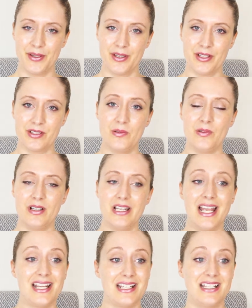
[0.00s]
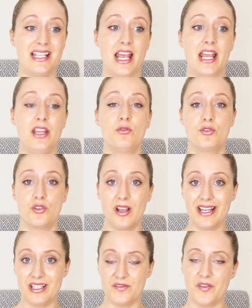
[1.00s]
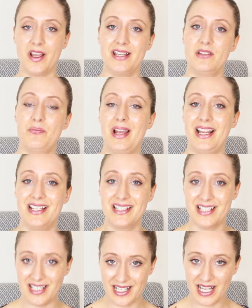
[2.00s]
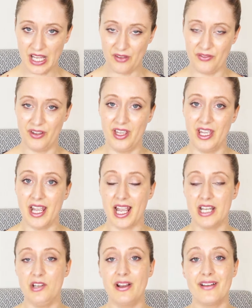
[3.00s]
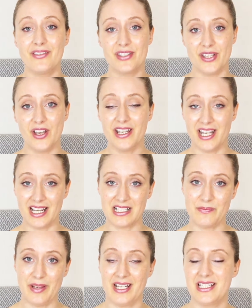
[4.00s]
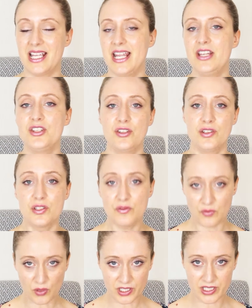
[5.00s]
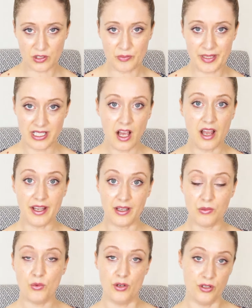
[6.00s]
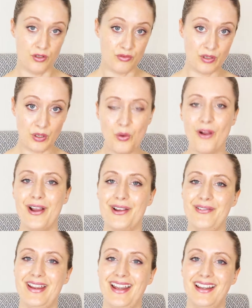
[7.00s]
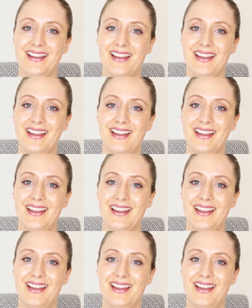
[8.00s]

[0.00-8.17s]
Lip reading: So let's say you're trying to find a place to live and you have certain expectations of what it'll be like and what you're requiring.